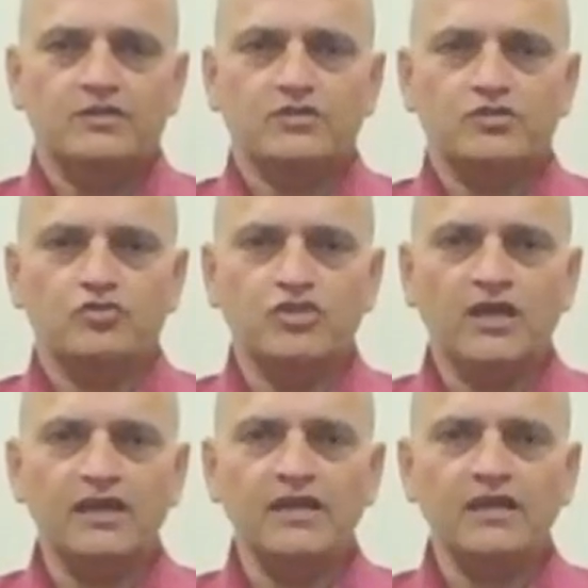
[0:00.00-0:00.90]
So
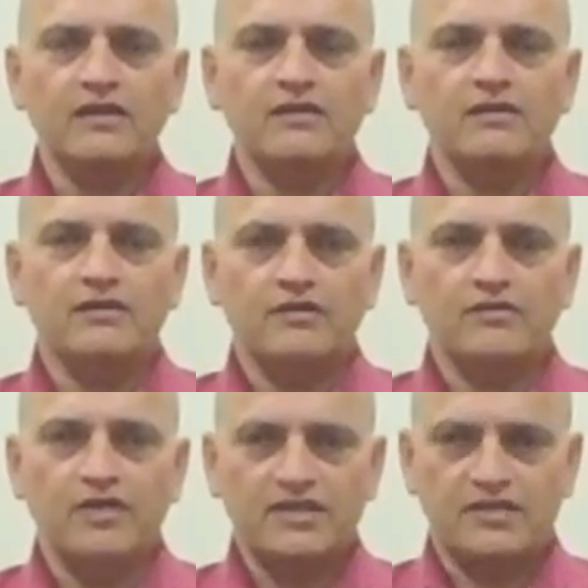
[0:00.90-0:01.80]
gently
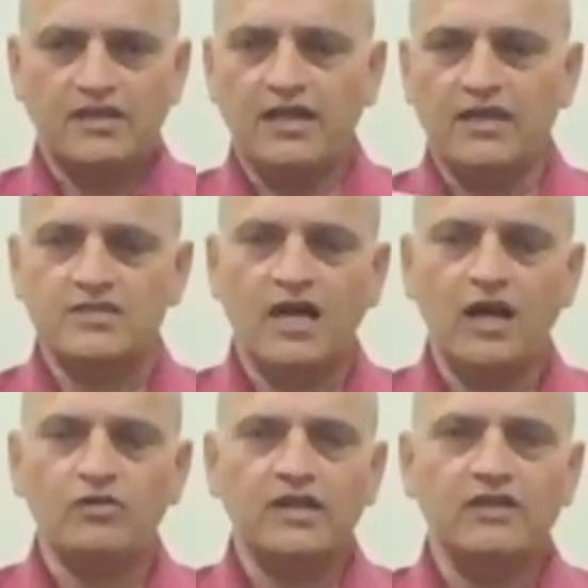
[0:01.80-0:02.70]
rest the hands
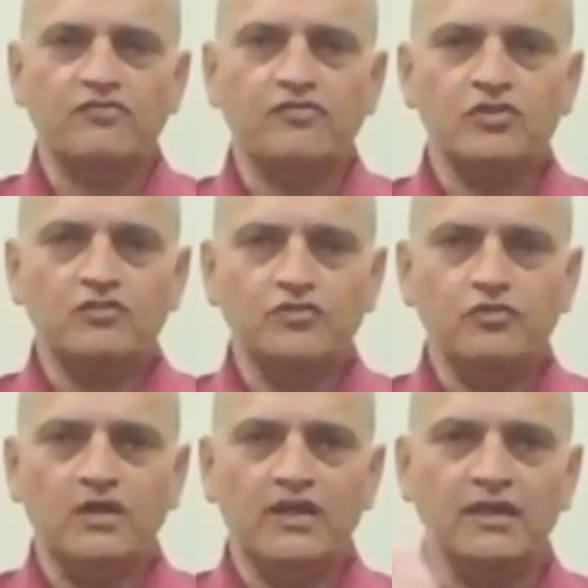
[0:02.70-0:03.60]
out in front of
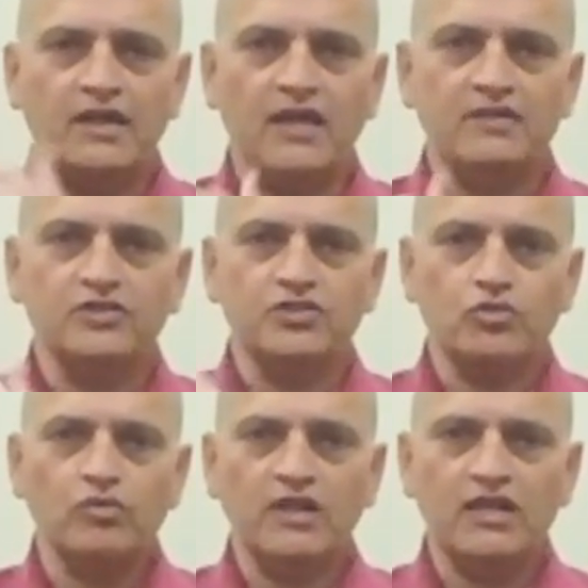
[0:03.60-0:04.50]
you, again at the
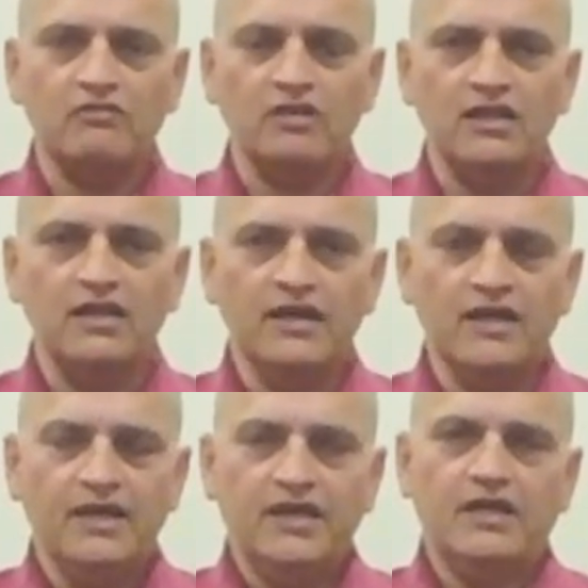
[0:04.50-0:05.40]
shoulder level.
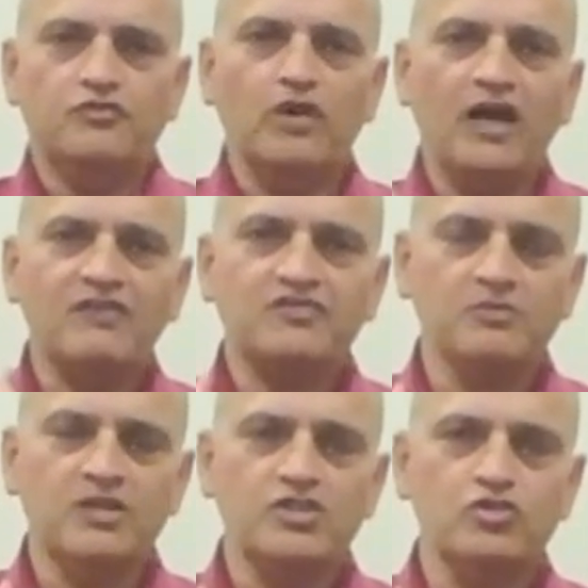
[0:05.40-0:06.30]
If you have
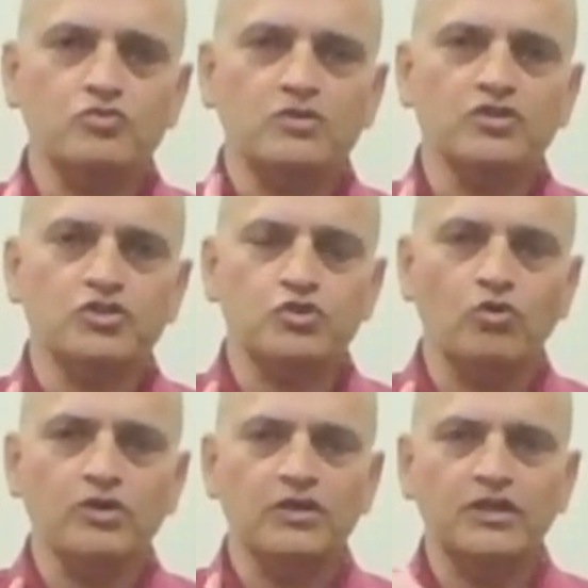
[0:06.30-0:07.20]
some issues with the
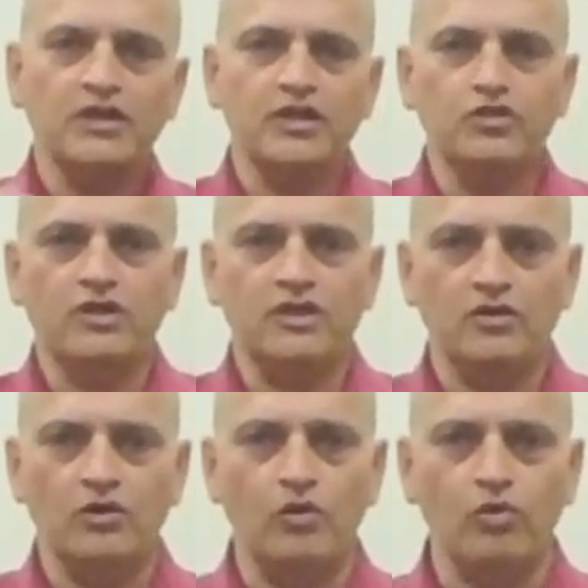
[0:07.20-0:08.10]
shoulder, you
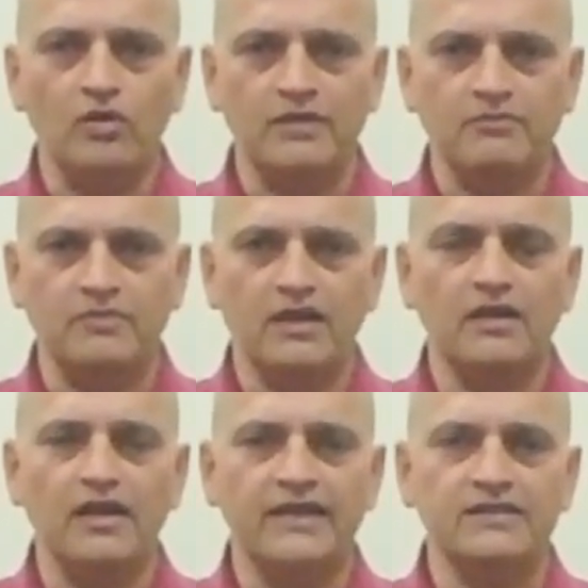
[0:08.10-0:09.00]
can hold them
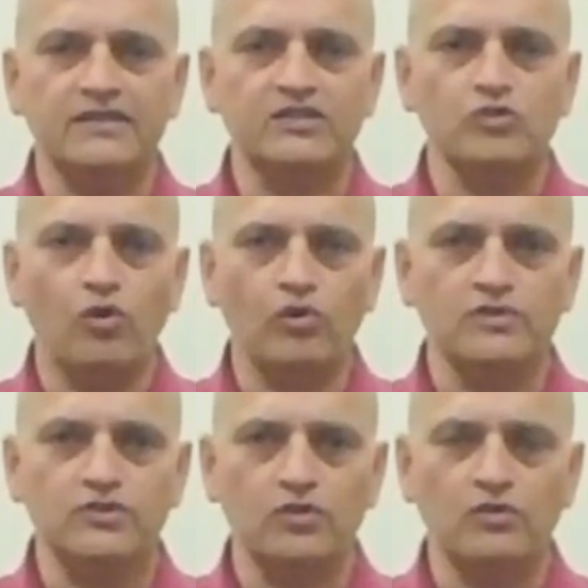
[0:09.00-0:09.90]
like this
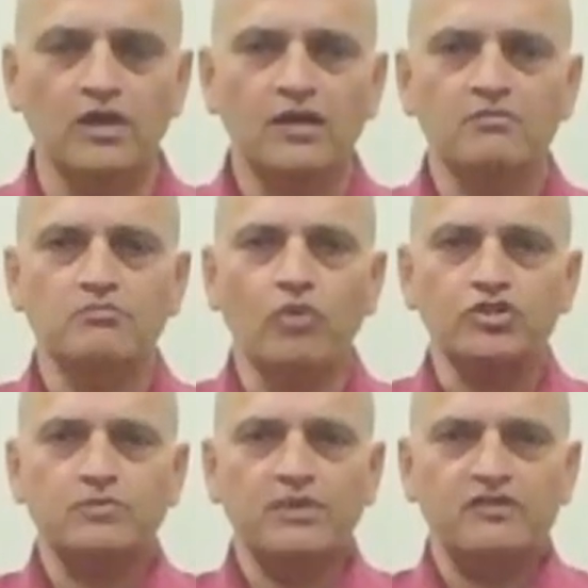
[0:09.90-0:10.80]
also.
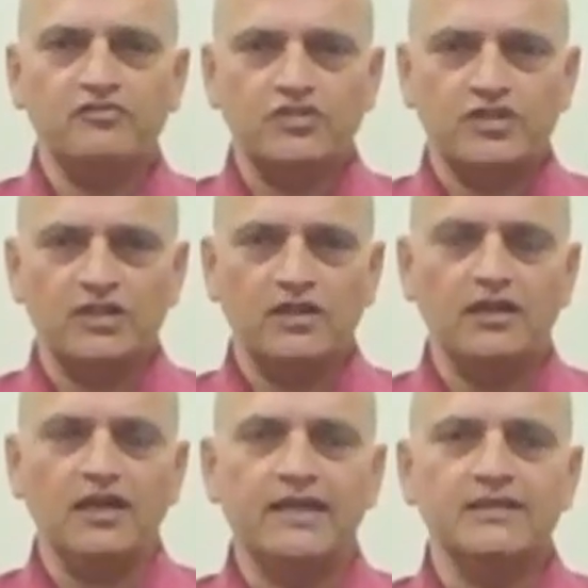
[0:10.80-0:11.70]
Most beneficial
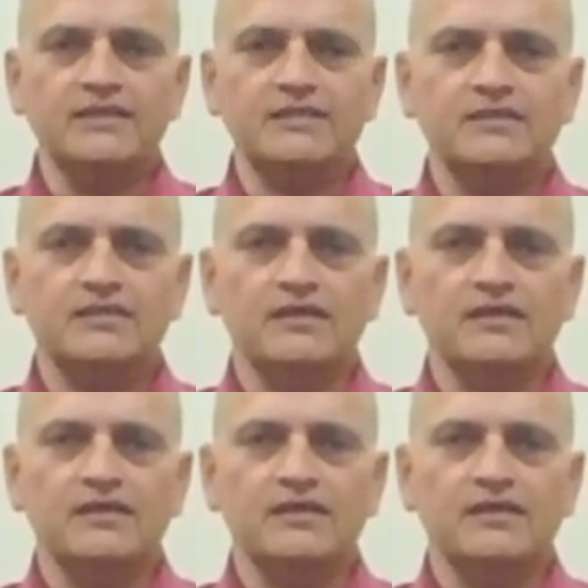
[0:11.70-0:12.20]
like this,